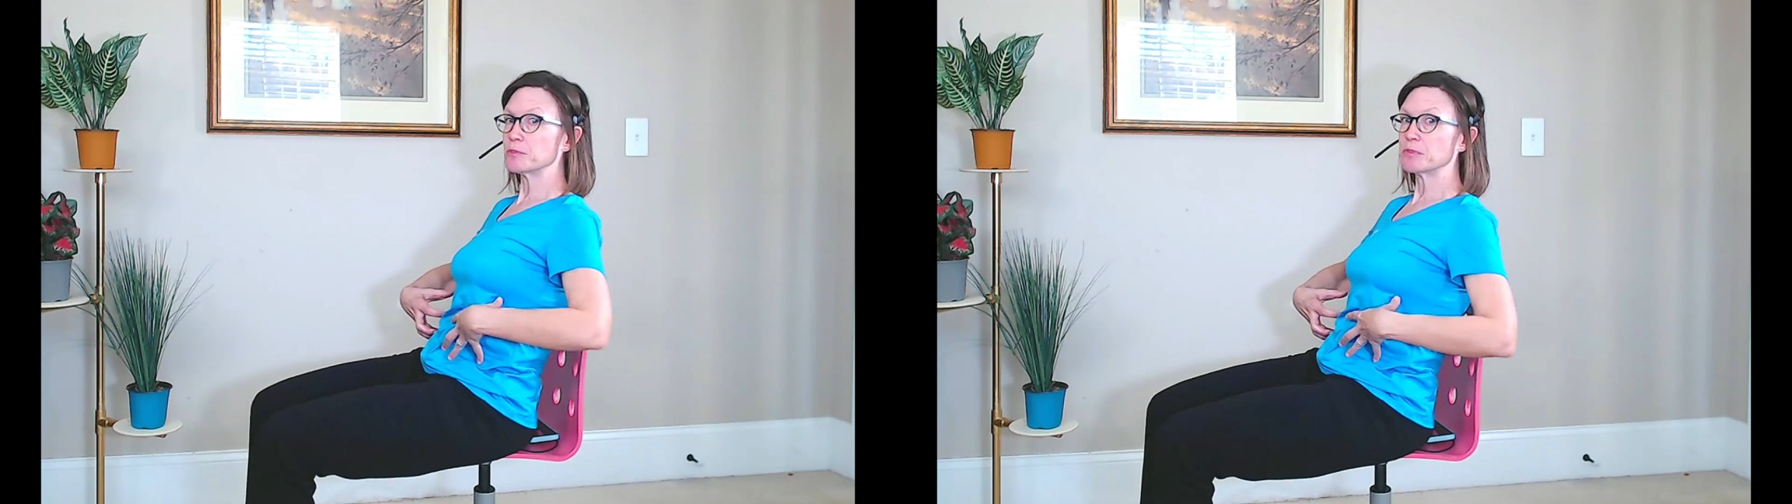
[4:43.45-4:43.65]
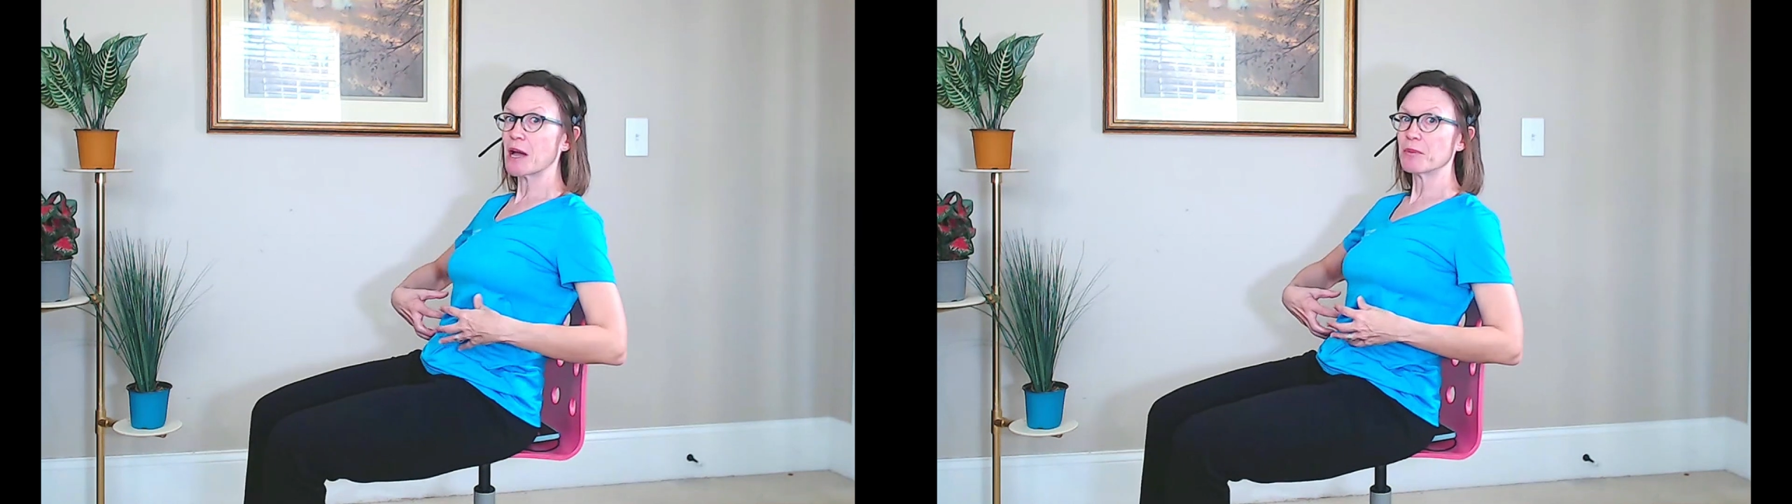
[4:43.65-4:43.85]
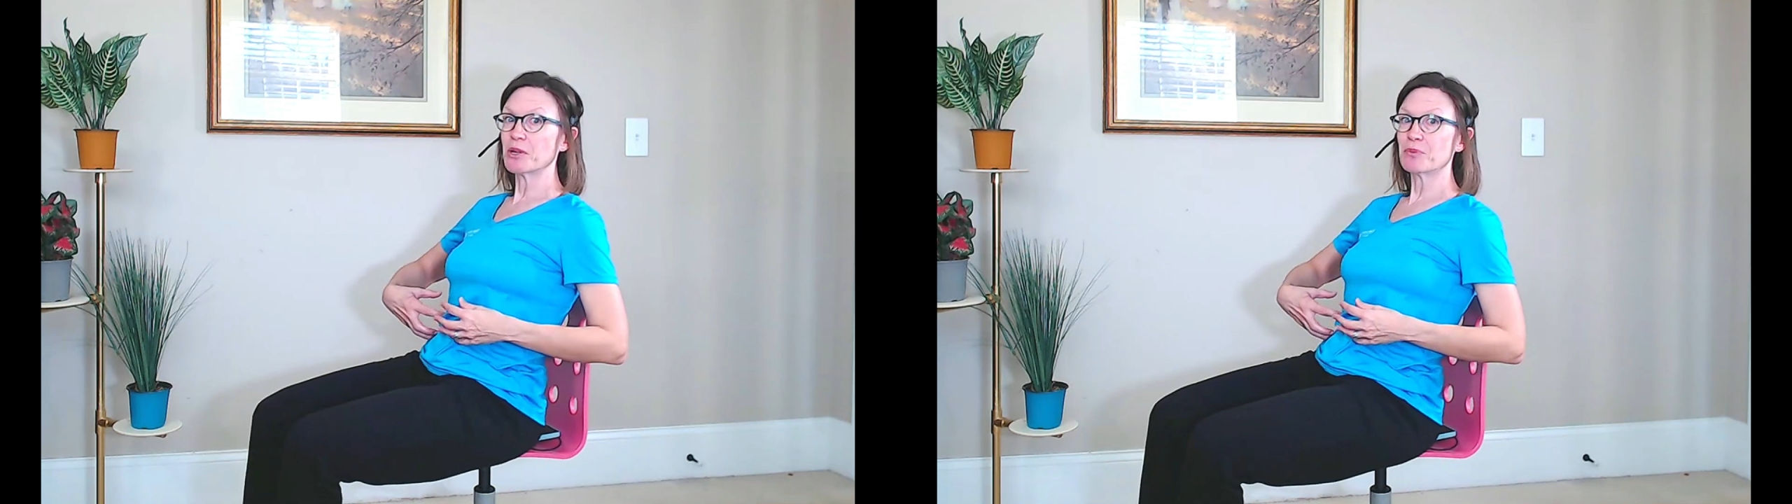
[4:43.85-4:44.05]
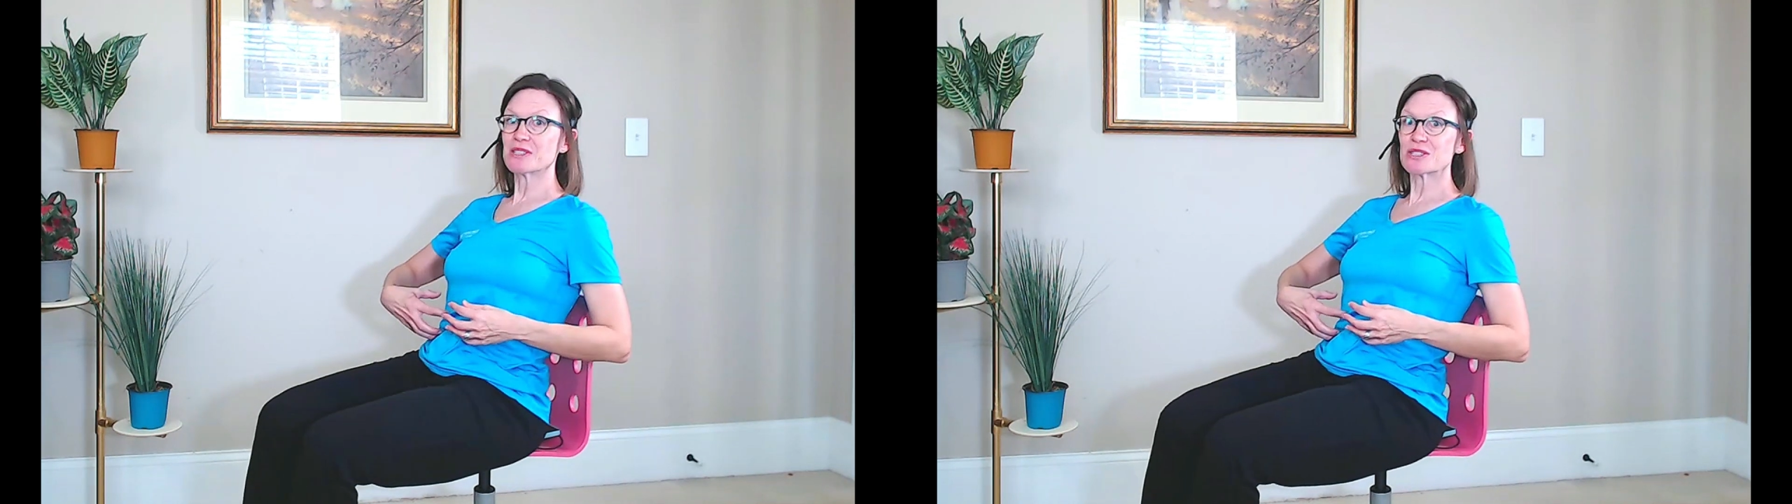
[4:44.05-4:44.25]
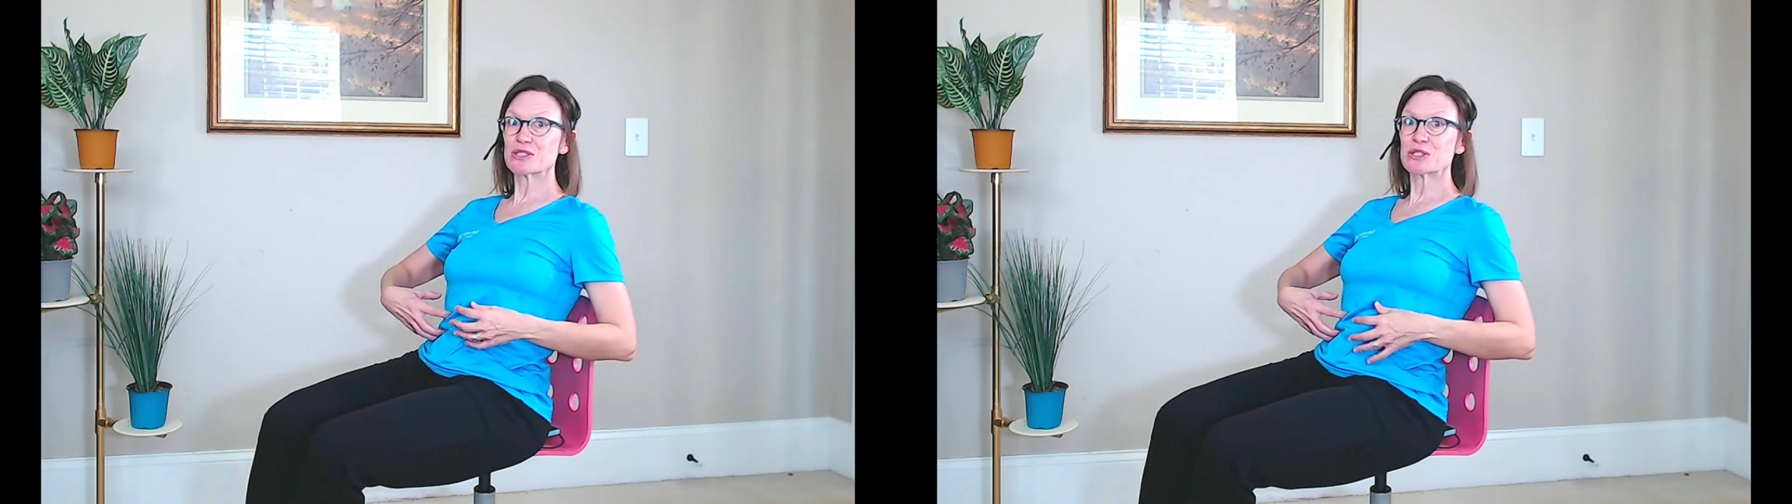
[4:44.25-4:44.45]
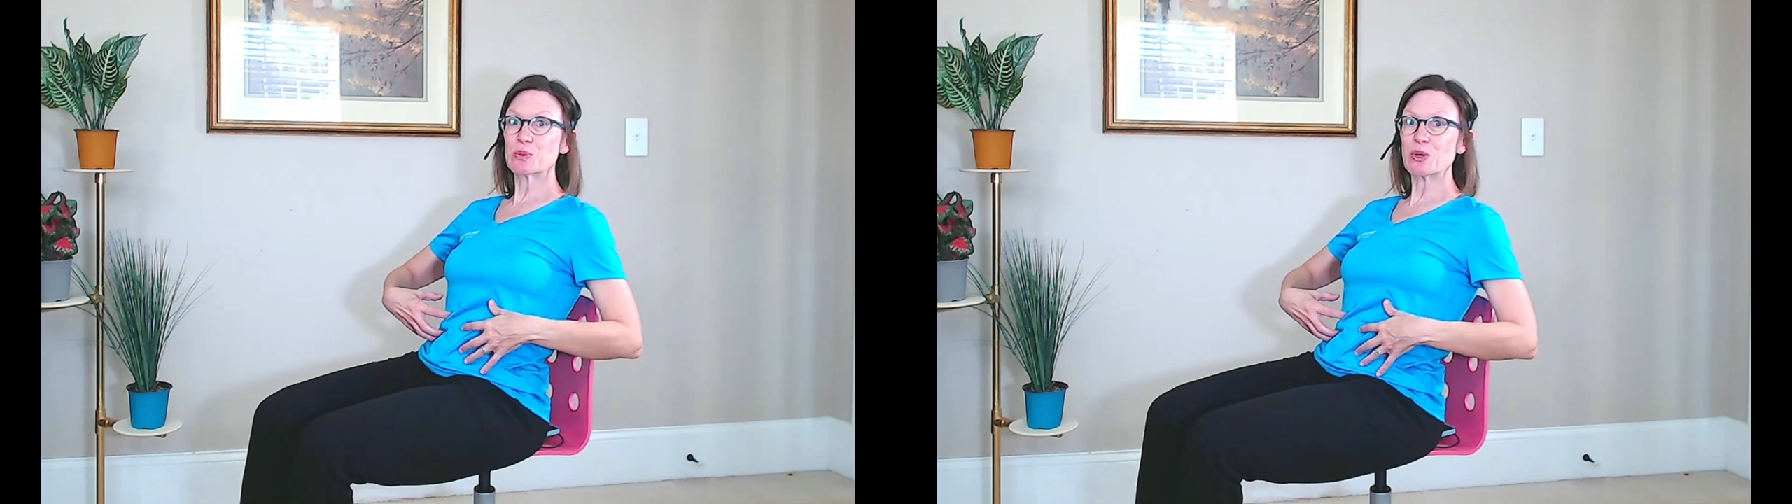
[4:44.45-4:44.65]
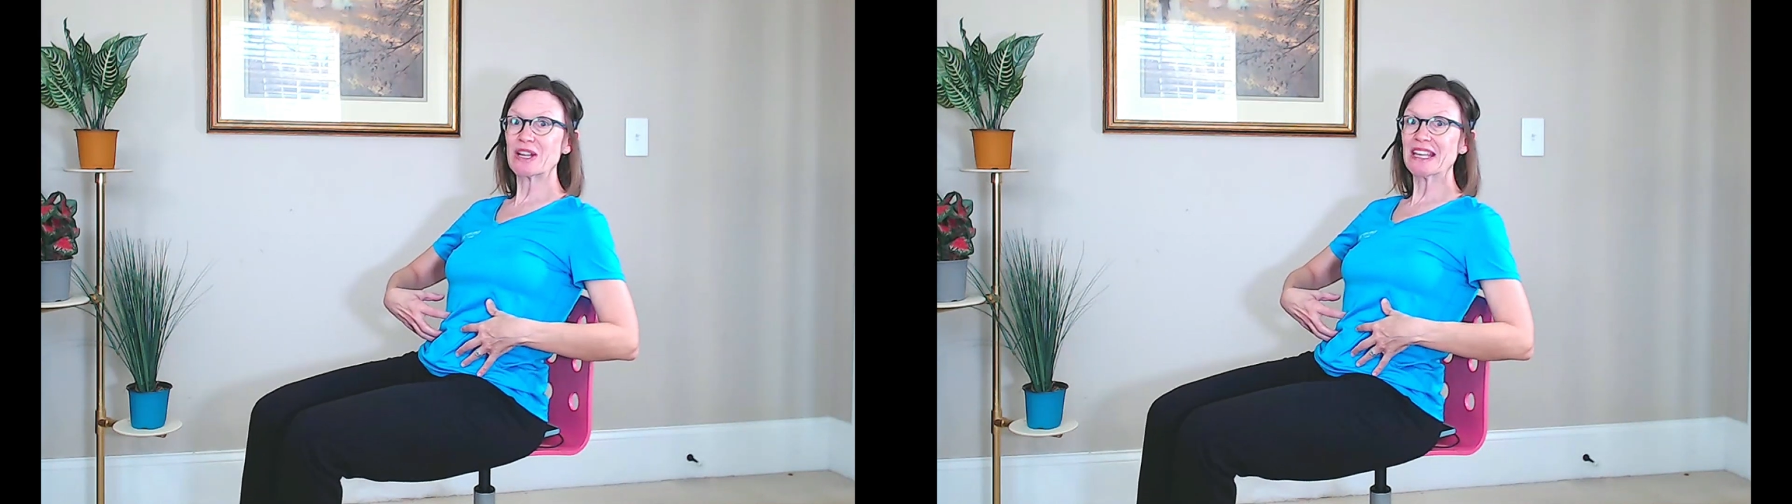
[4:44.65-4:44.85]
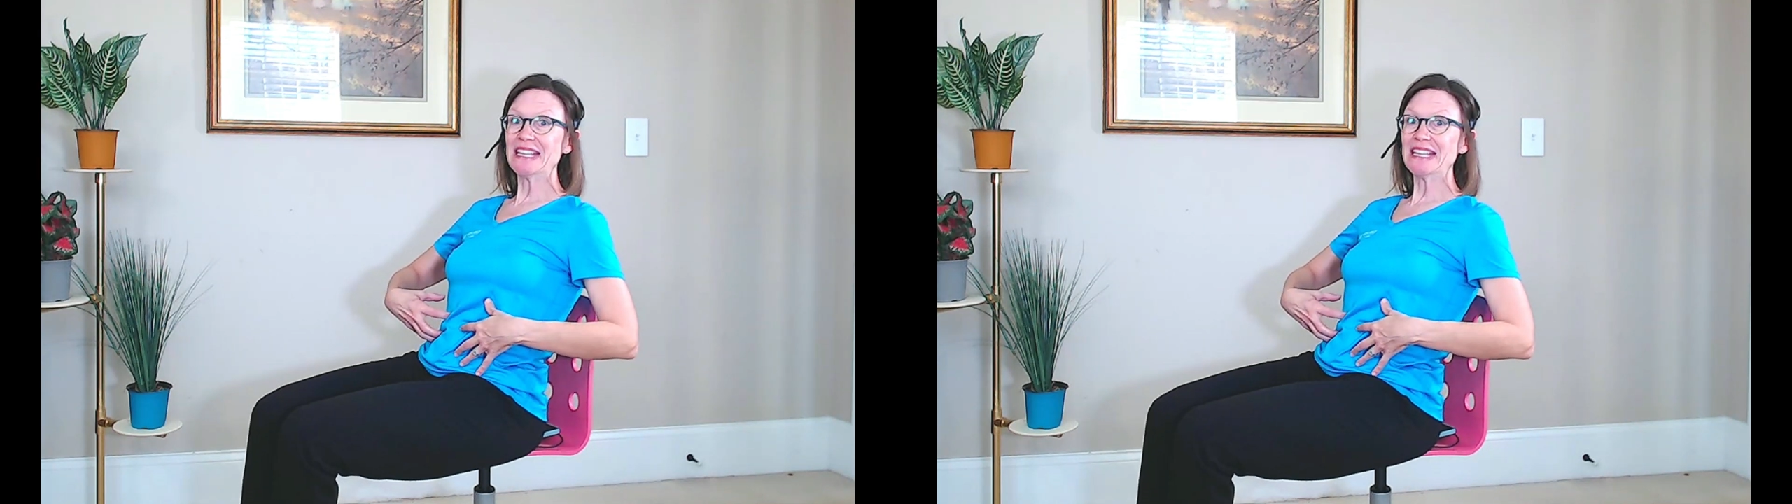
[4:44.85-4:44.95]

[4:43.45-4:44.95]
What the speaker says: abdominal muscles to work